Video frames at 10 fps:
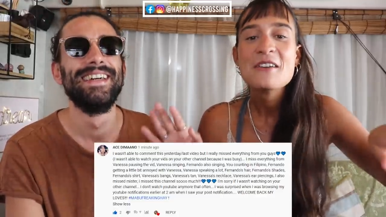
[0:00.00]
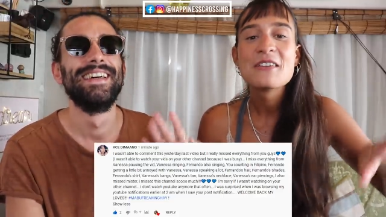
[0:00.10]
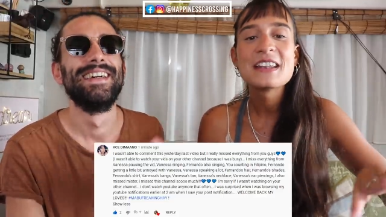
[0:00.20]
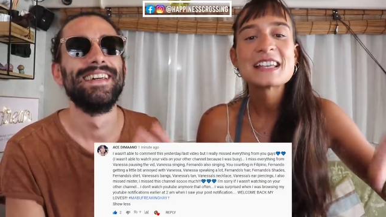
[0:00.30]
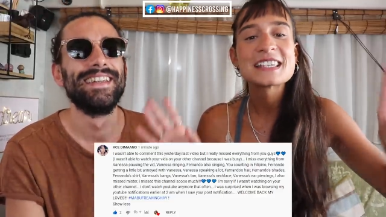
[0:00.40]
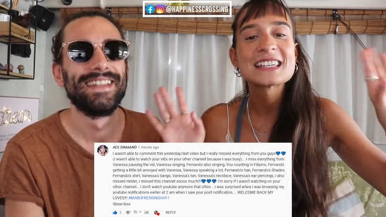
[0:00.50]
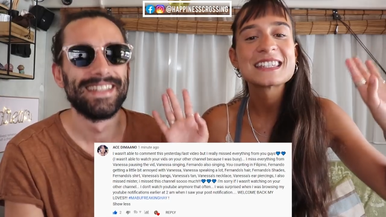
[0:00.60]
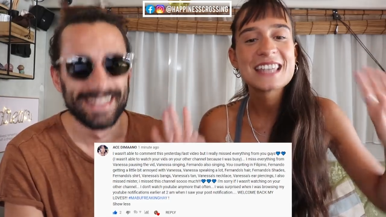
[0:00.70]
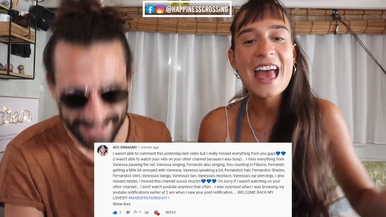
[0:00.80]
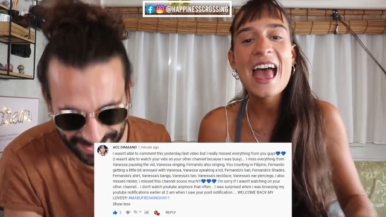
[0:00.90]

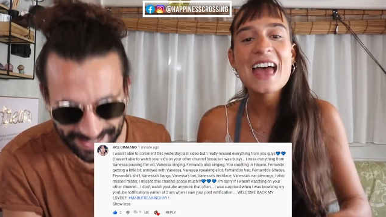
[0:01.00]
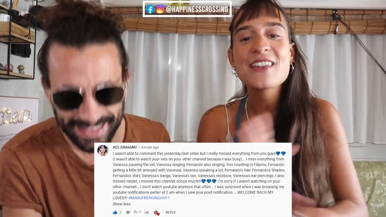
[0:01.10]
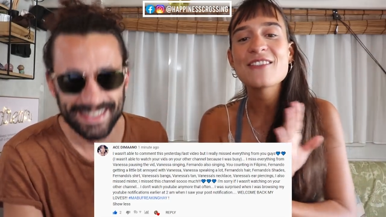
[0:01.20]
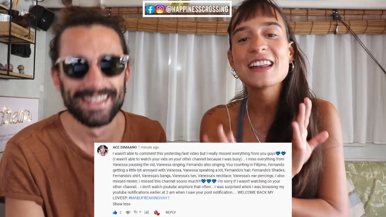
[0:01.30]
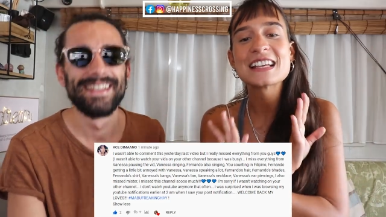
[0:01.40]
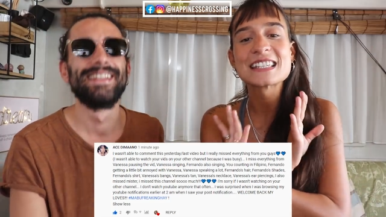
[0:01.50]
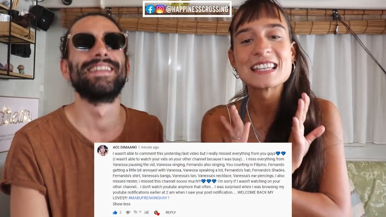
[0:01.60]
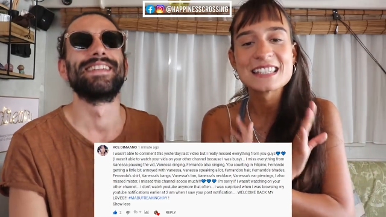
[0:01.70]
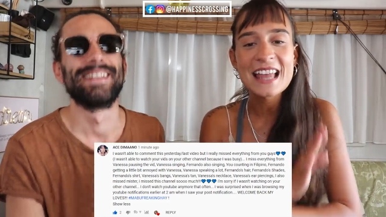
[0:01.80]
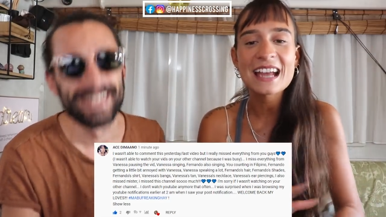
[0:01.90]
Speaker 1: Vanessa's tan,
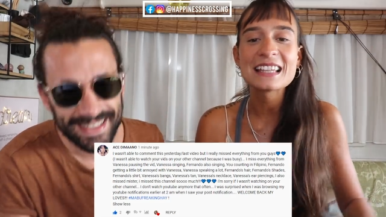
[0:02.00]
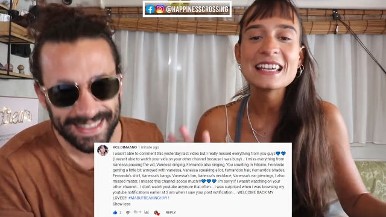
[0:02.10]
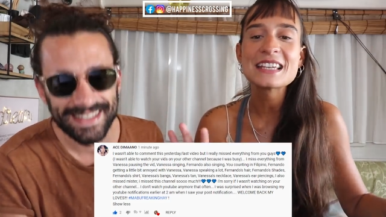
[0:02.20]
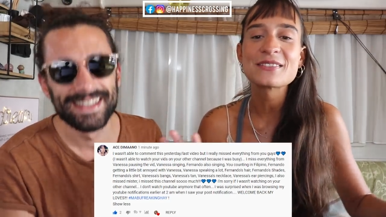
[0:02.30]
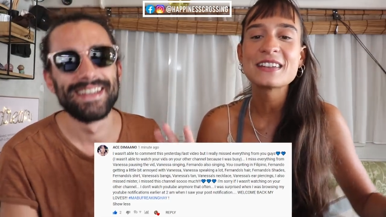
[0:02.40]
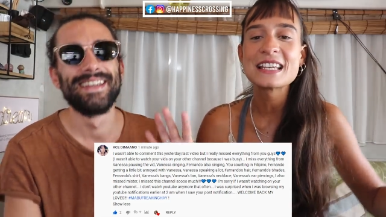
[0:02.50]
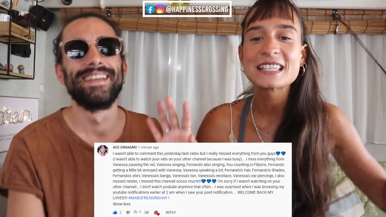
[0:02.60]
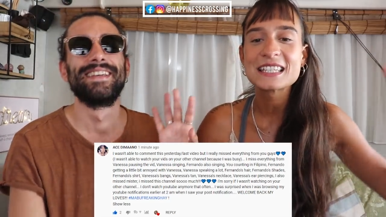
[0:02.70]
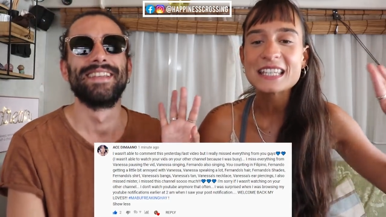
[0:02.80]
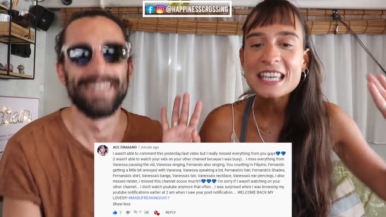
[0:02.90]
Vanessa's necklace,
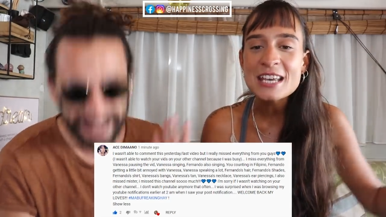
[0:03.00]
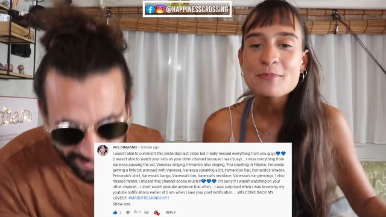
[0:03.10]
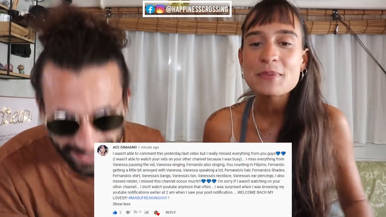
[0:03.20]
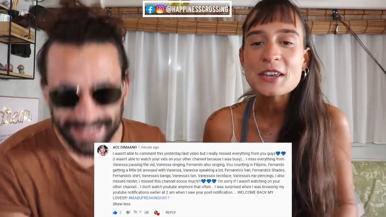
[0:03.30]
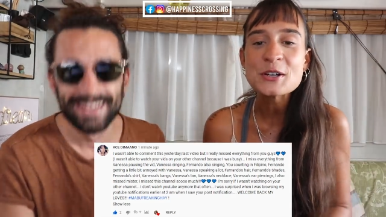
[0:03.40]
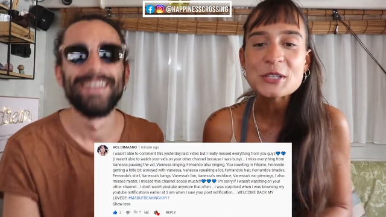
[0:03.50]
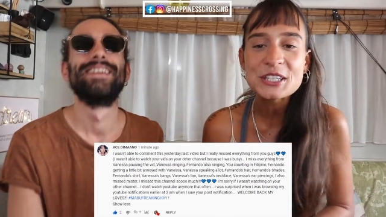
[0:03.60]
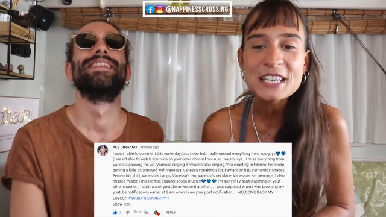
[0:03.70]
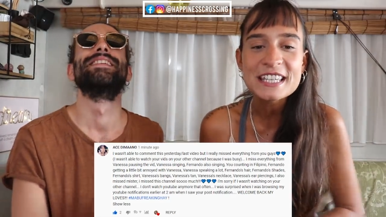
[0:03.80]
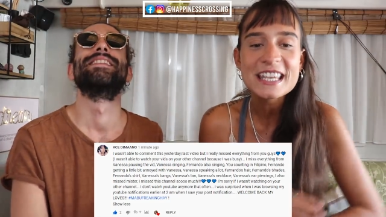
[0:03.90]
Vanessa's ear
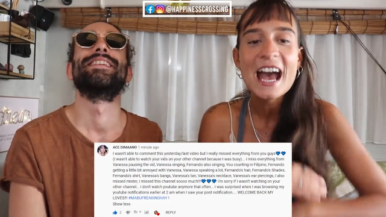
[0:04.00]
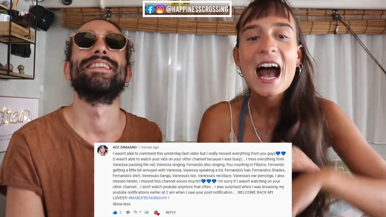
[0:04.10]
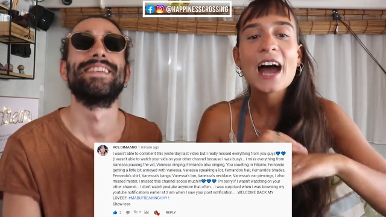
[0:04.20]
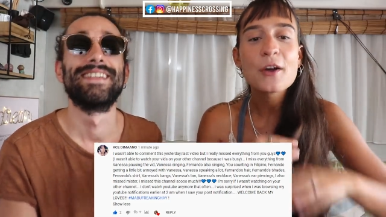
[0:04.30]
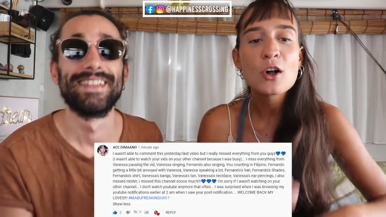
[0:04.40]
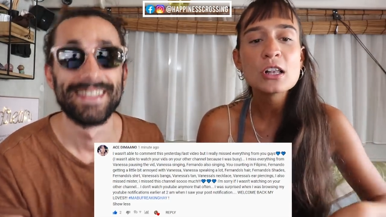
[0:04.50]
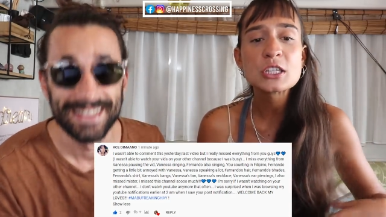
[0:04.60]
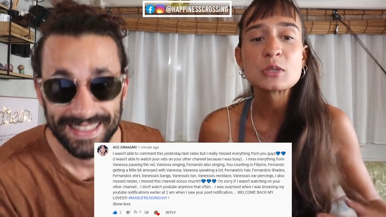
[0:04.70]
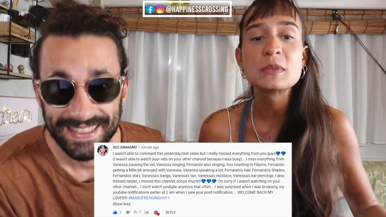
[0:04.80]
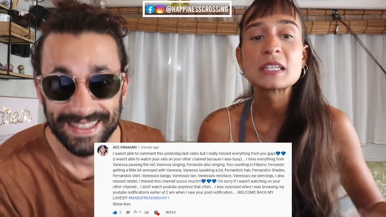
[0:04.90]
piercings. I
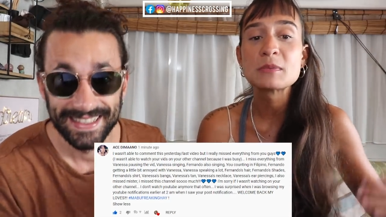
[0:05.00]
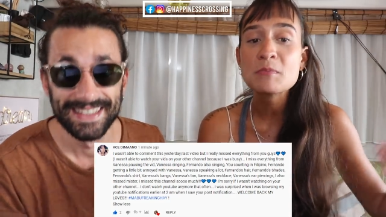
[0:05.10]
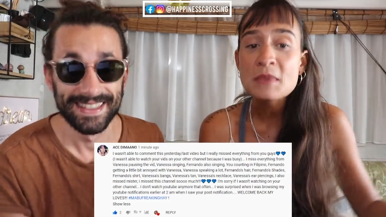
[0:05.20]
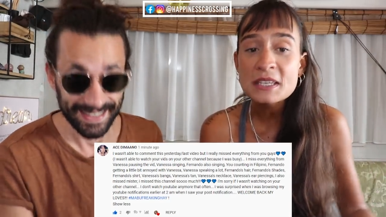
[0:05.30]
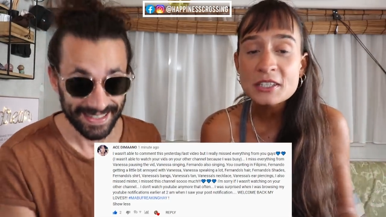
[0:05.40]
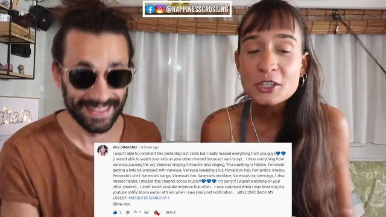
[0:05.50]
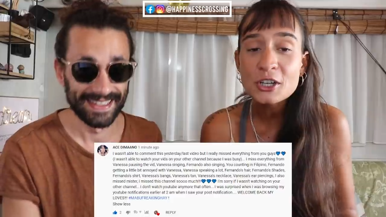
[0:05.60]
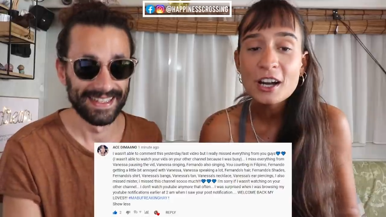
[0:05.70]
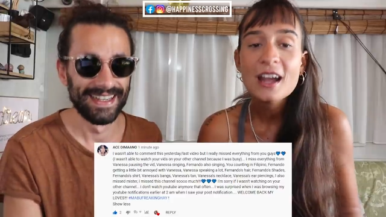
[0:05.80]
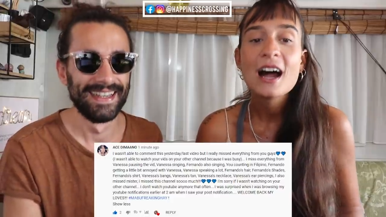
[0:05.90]
also miss
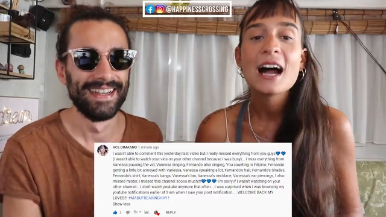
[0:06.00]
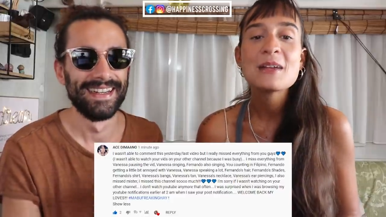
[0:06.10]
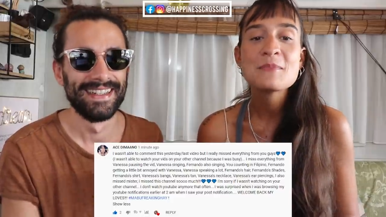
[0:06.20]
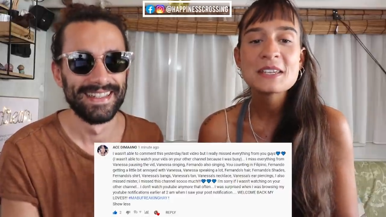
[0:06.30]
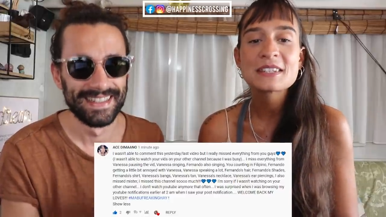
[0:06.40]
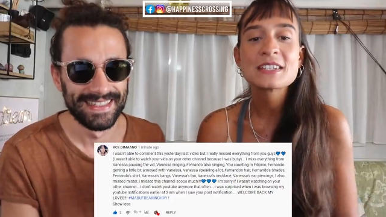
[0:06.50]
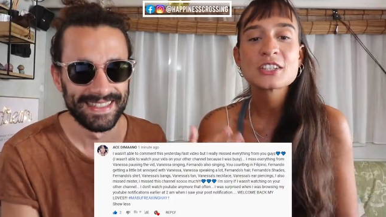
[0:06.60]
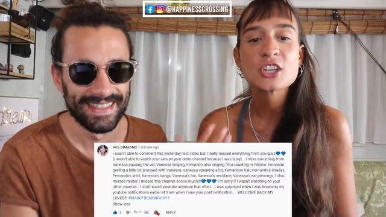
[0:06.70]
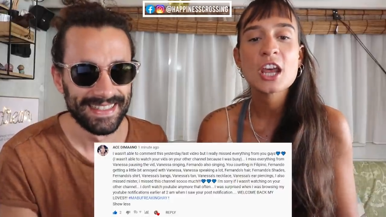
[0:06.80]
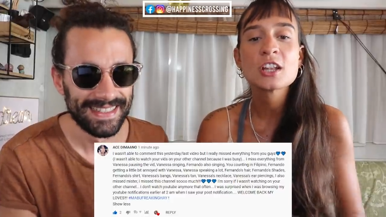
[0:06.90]
Mr. I miss
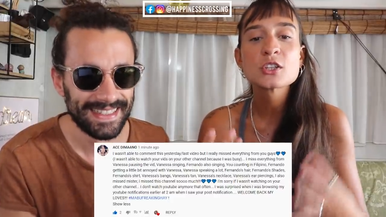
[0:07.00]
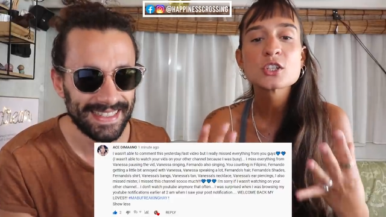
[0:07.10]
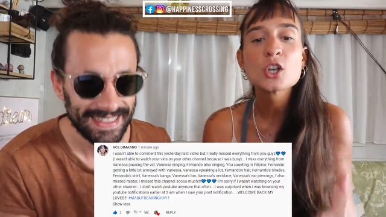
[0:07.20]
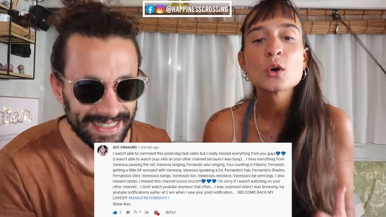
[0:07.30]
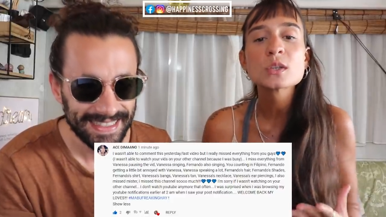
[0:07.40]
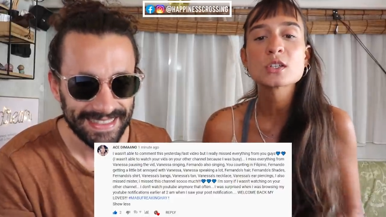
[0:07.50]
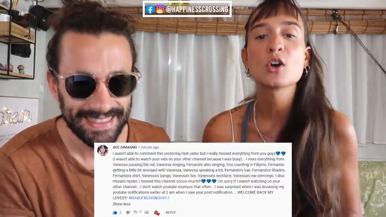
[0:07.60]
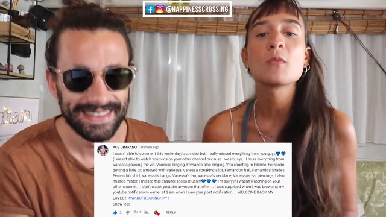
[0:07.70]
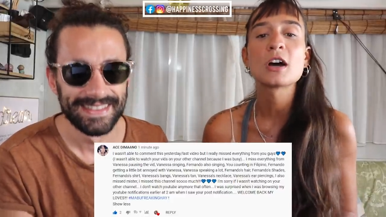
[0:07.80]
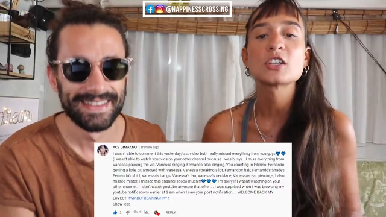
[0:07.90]
this channel so
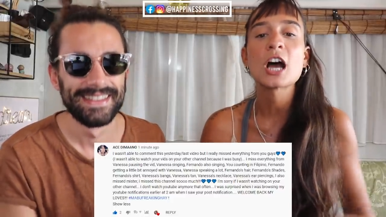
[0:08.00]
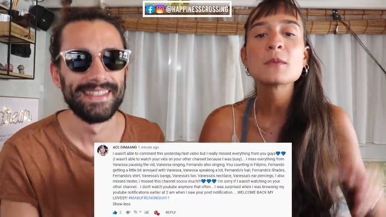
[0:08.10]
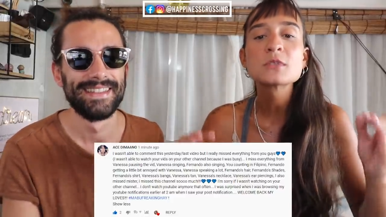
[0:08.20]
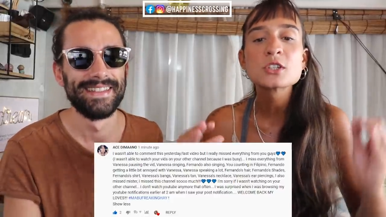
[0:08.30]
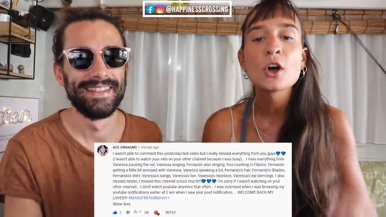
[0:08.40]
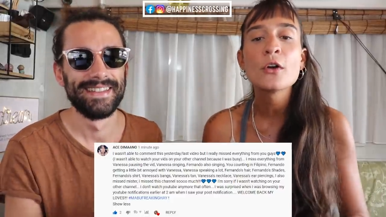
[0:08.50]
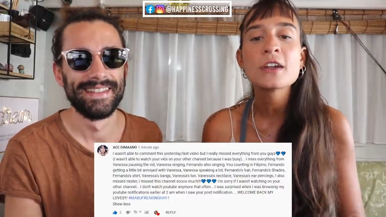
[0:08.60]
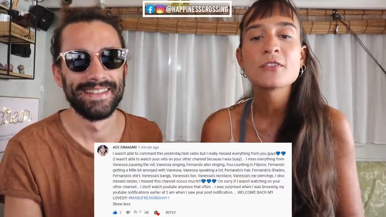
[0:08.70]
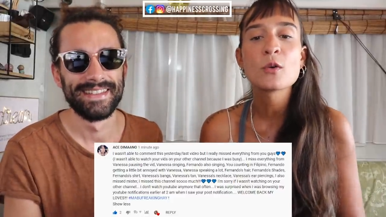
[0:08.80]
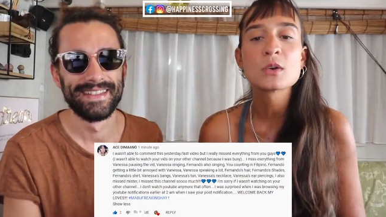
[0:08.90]
much. I'm
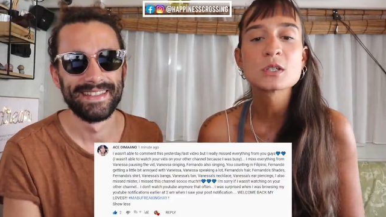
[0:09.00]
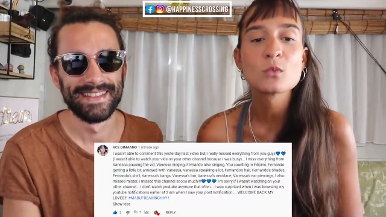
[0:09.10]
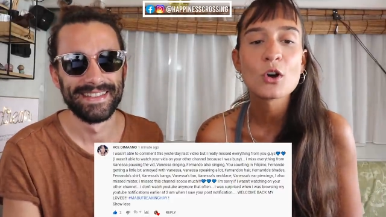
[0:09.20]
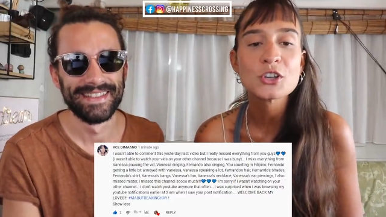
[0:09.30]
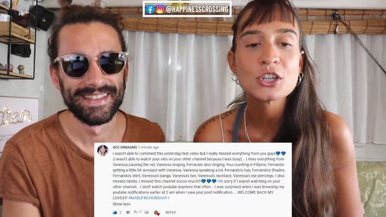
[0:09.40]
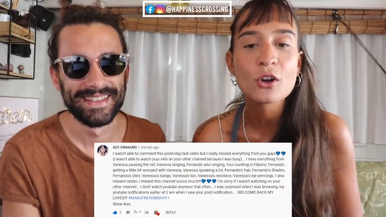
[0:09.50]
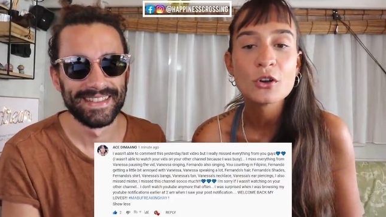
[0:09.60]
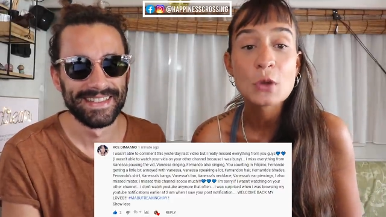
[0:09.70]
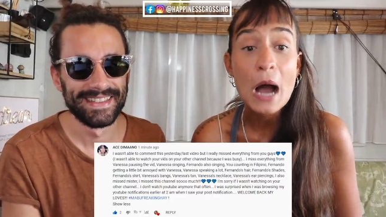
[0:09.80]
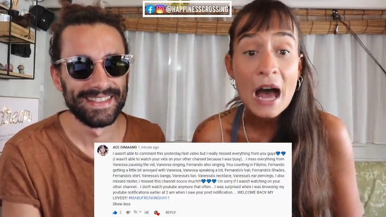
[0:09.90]
sorry if I wasn't watching
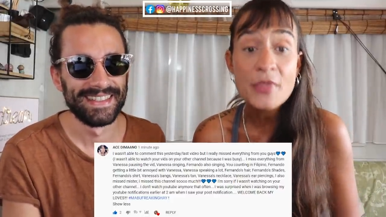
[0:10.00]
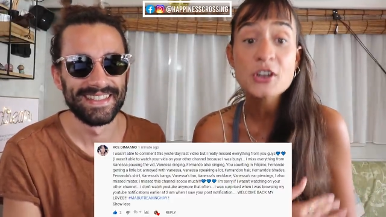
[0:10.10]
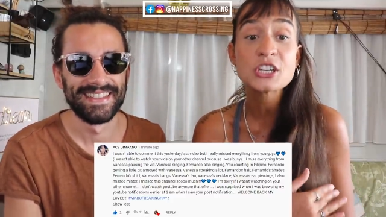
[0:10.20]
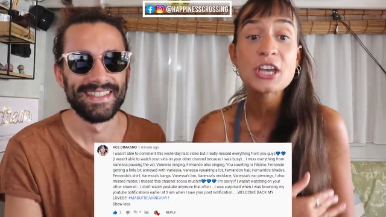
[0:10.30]
on your other